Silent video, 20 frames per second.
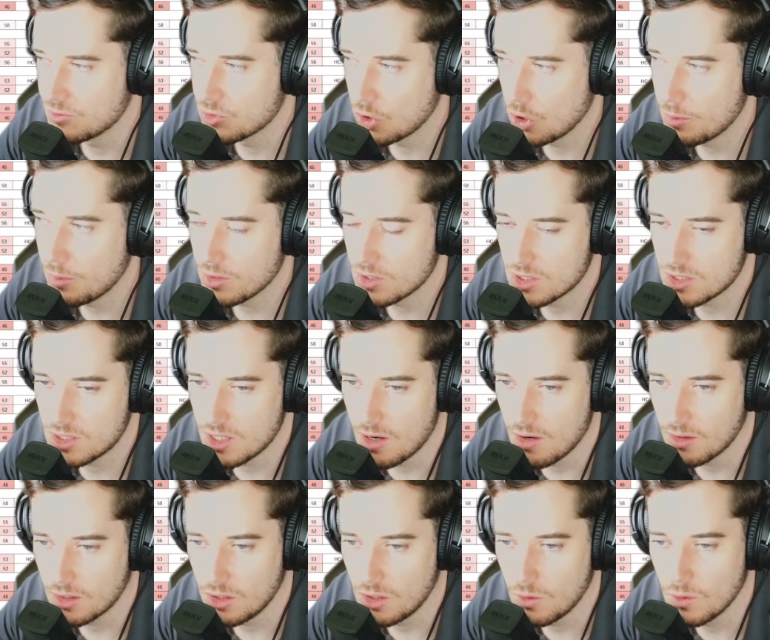If Tupou's
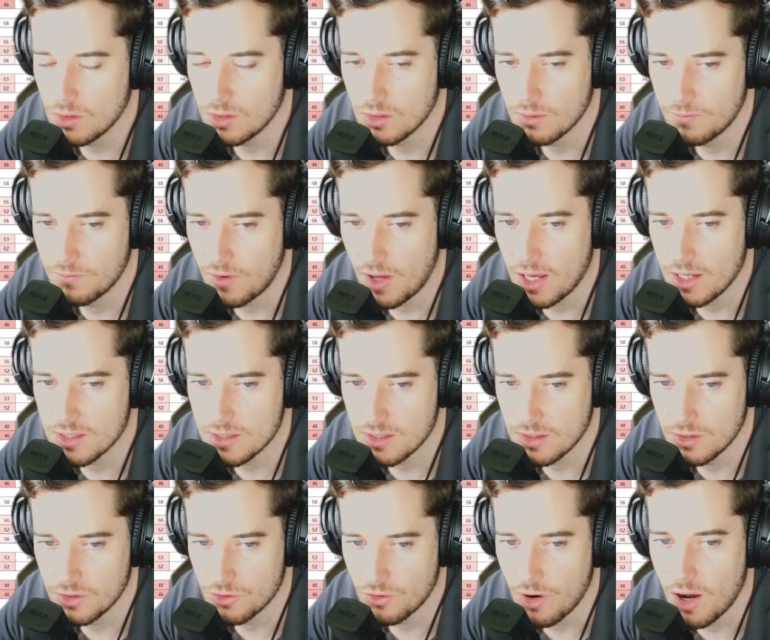staring you in the base
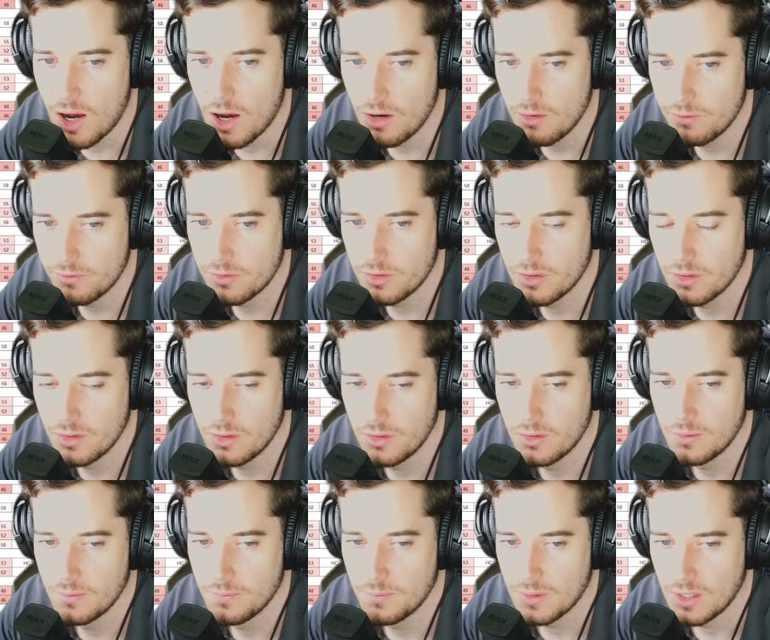in the draft
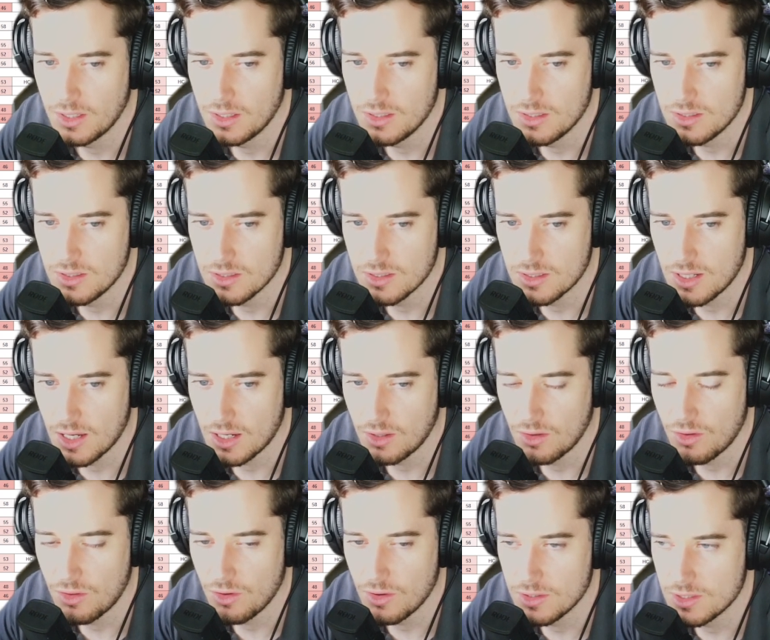and he's your
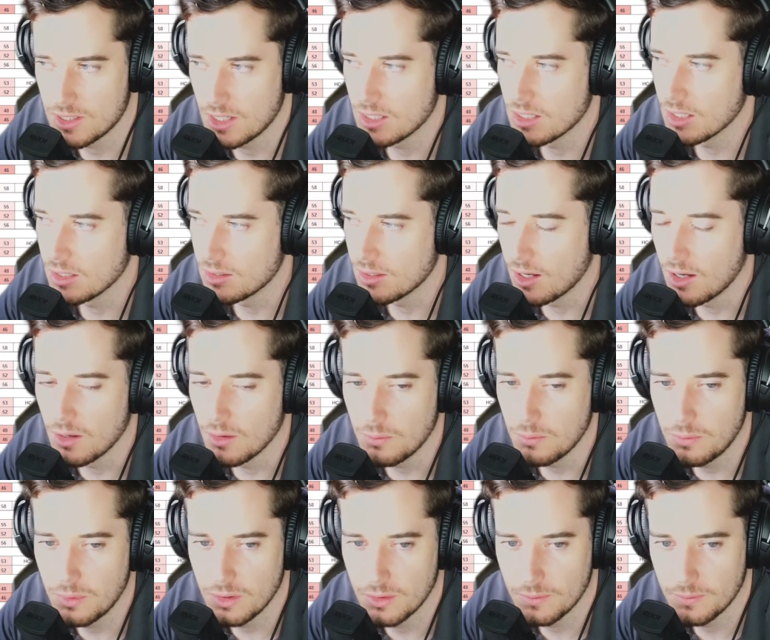second, third CT
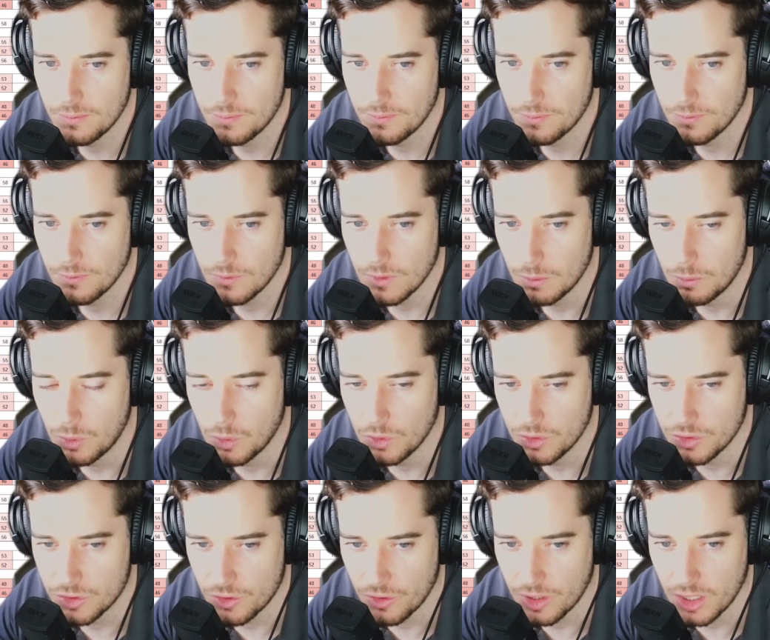dub, you
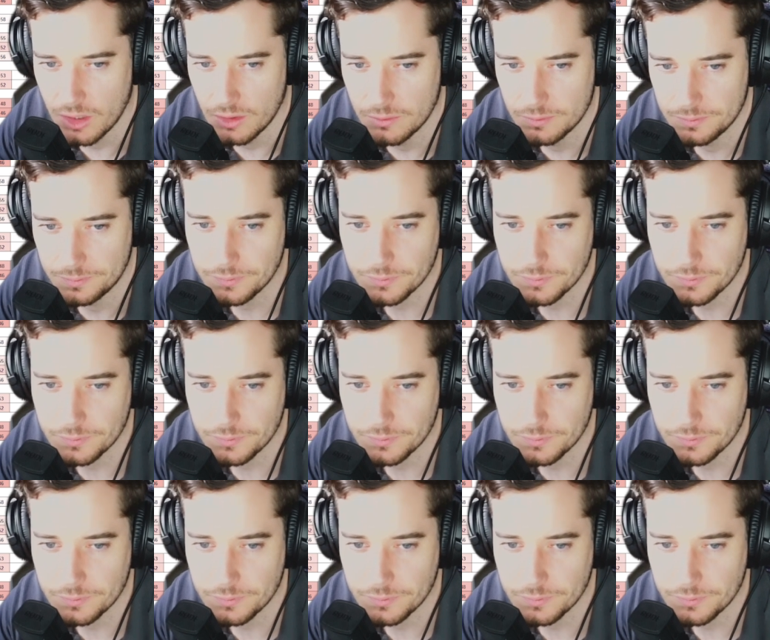pull the trigger.